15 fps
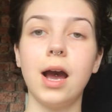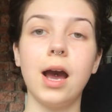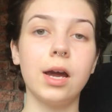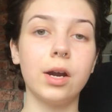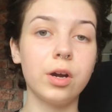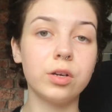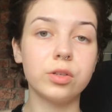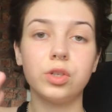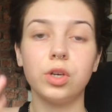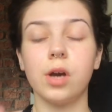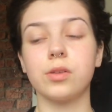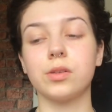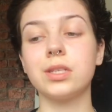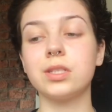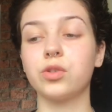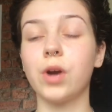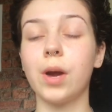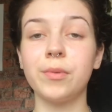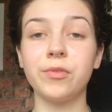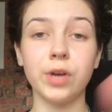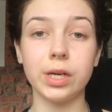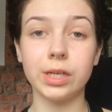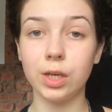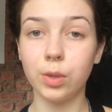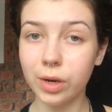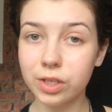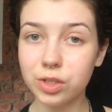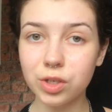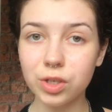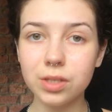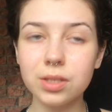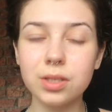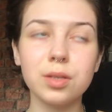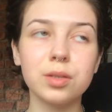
And I asked you guys on Instagram if you had any questions,